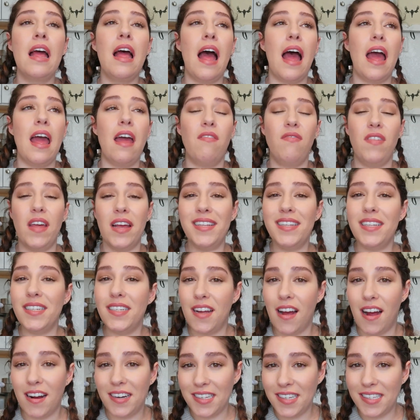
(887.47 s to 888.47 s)
I have yet to
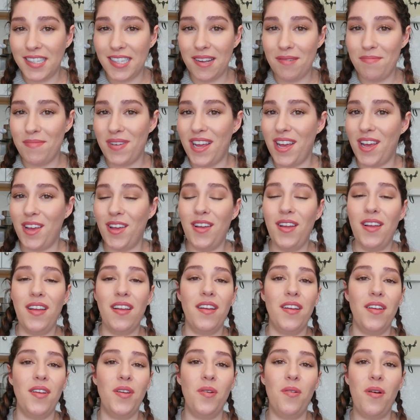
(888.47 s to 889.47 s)
talk to somebody
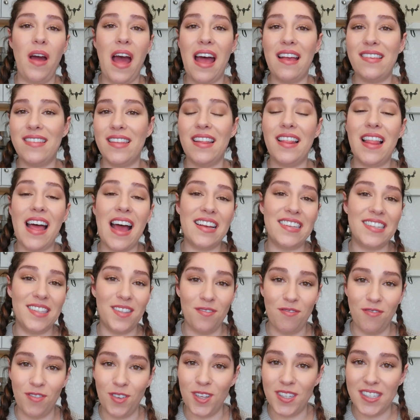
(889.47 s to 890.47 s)
who has it last
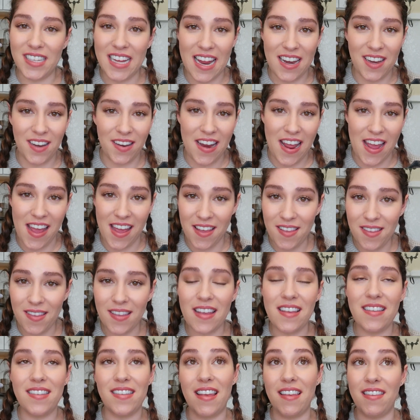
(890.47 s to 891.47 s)
the full 10 days.
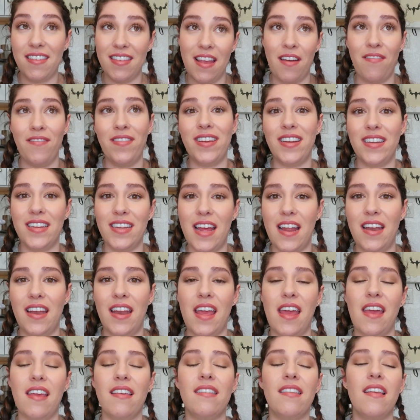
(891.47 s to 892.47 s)
It says 7 to 10
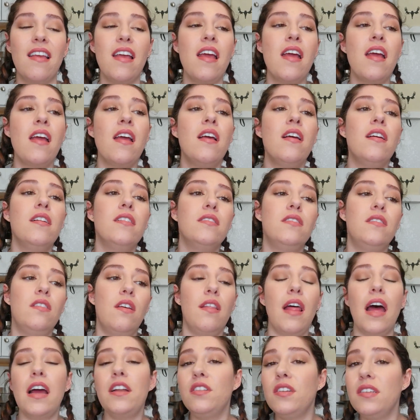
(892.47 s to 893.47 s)
days.
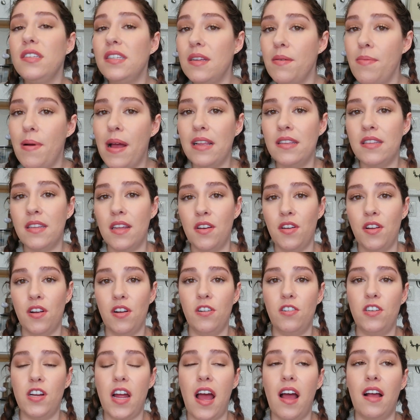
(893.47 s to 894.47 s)
So that just depends on
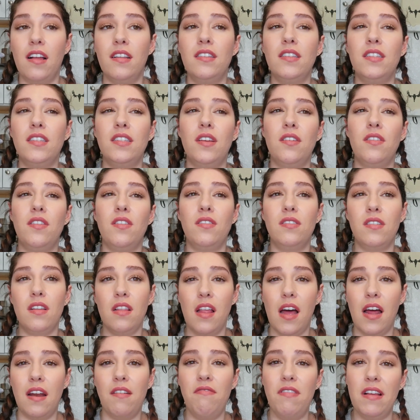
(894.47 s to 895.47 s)
your child. So there's a
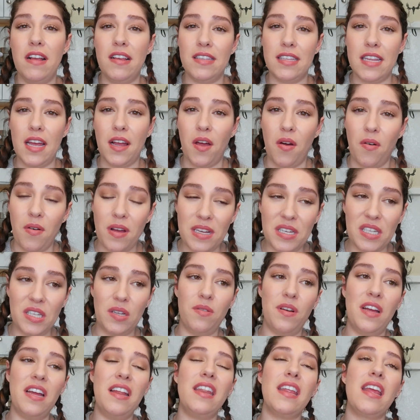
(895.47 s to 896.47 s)
lot of things that go
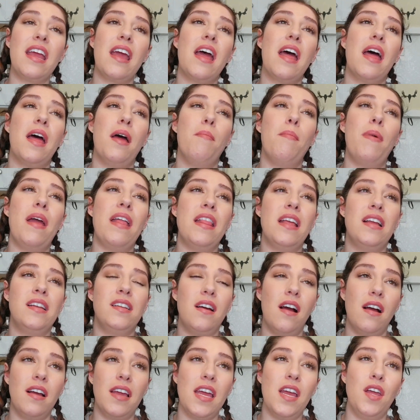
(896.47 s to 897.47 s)
into it. And then
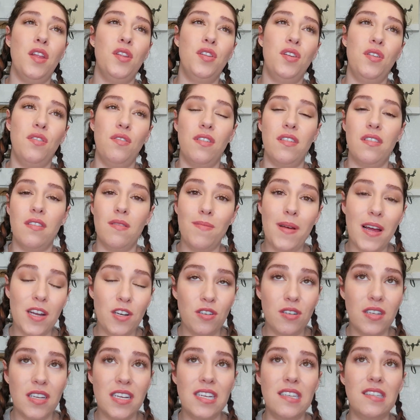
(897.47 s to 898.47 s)
talking to the
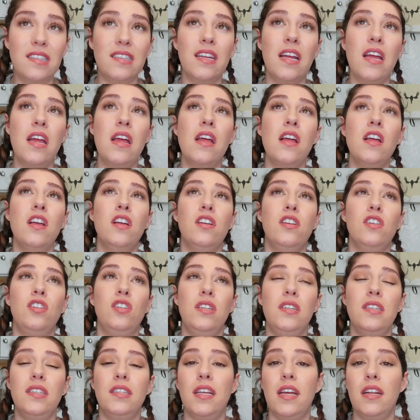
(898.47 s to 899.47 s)
specialist,
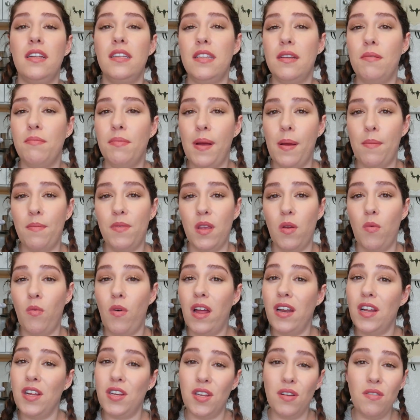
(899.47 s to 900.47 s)
she said sometimes you
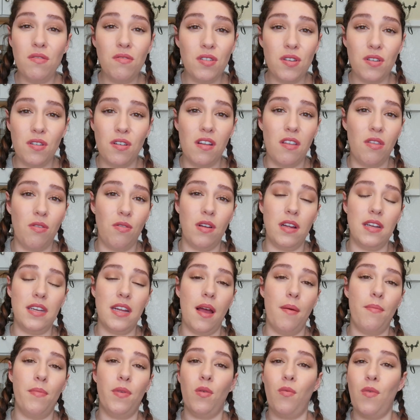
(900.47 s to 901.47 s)
want to do 2 to 3
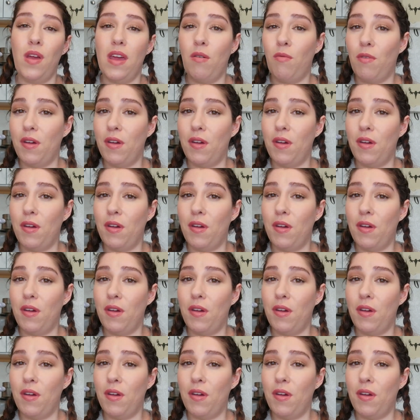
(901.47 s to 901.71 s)
times a week